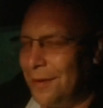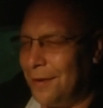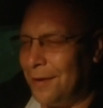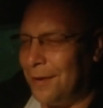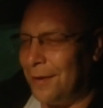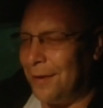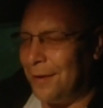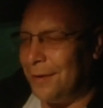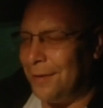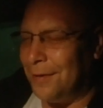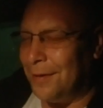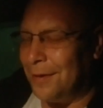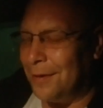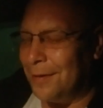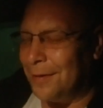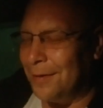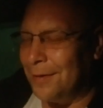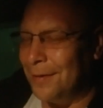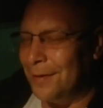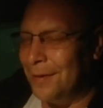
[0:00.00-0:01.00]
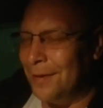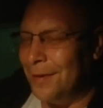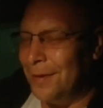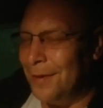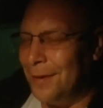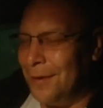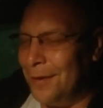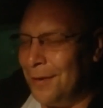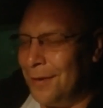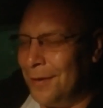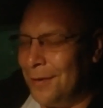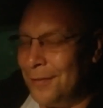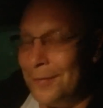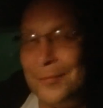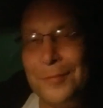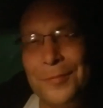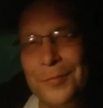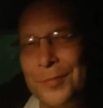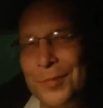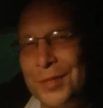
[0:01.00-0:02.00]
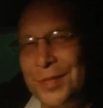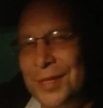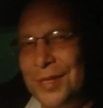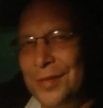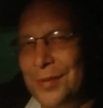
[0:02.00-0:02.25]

And we'll see